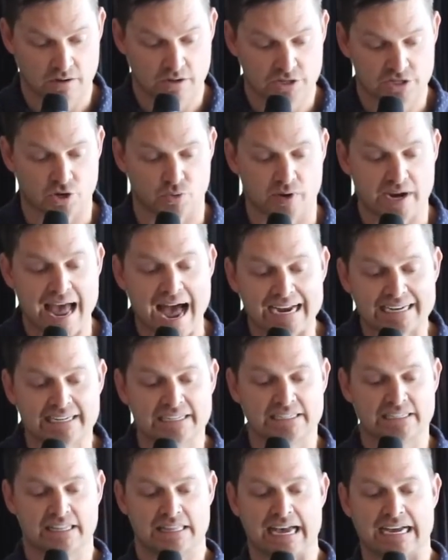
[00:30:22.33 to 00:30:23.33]
So
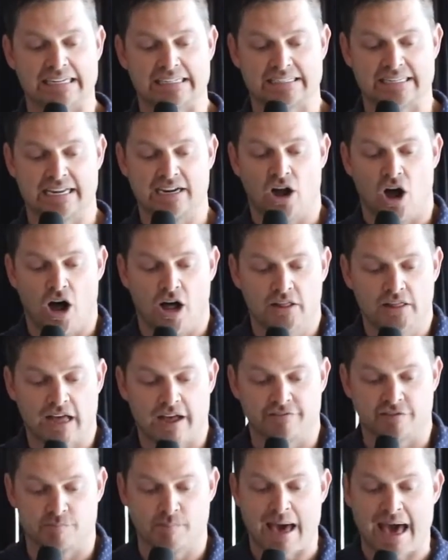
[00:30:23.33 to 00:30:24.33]
reacting to that and saying all
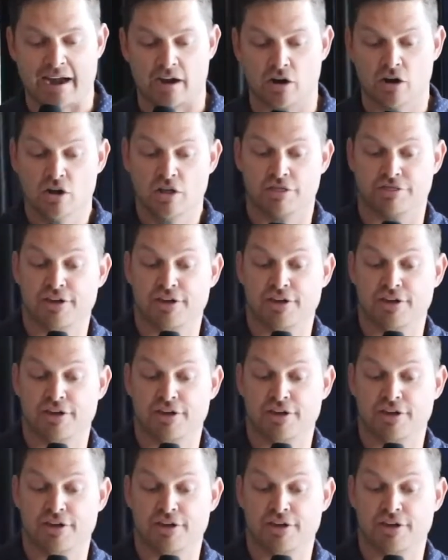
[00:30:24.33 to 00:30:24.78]
lives matter,